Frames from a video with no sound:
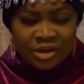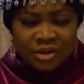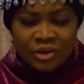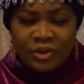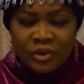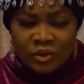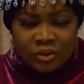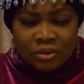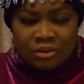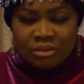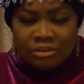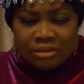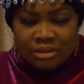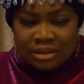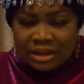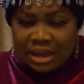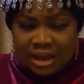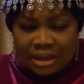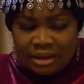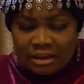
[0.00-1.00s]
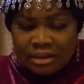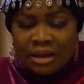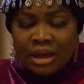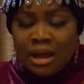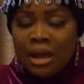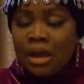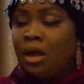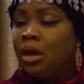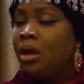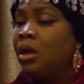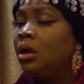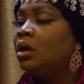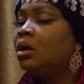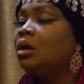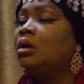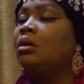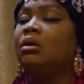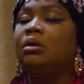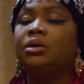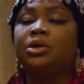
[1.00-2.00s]
You know,
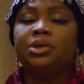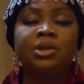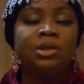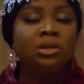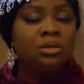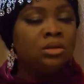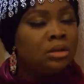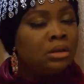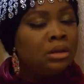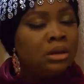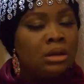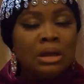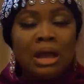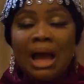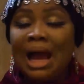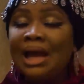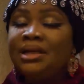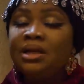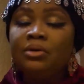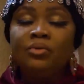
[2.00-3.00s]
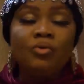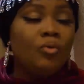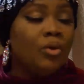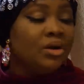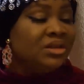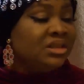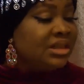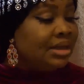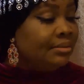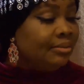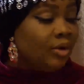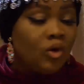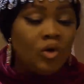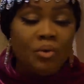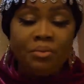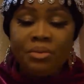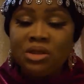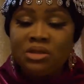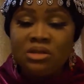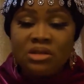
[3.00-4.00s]
gosh, I didn't want him
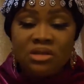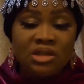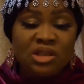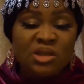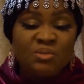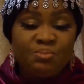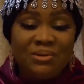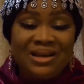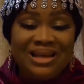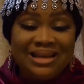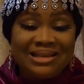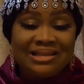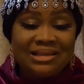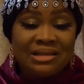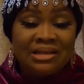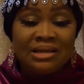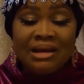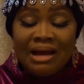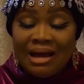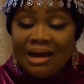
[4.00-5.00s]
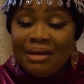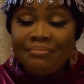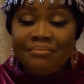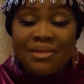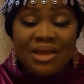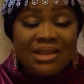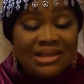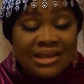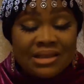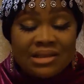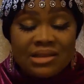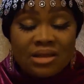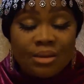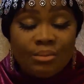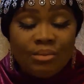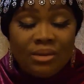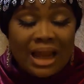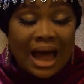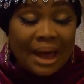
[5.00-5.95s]
coming to this place and meeting some